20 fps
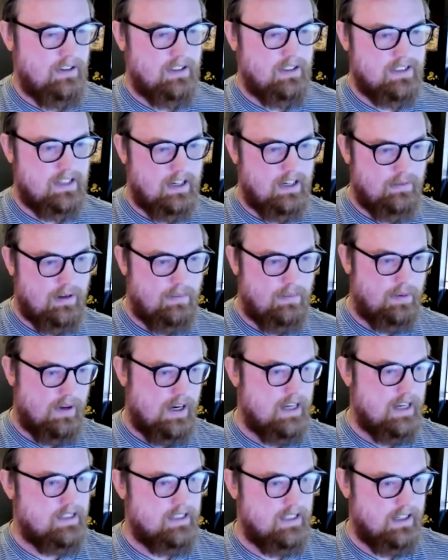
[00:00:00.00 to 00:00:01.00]
Let's talk about
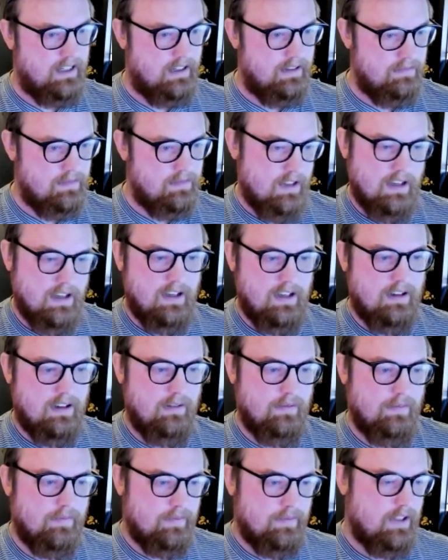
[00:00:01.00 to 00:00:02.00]
pricing.
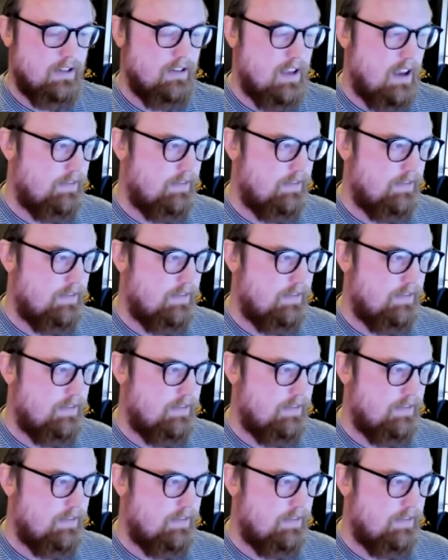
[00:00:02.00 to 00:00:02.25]
You know,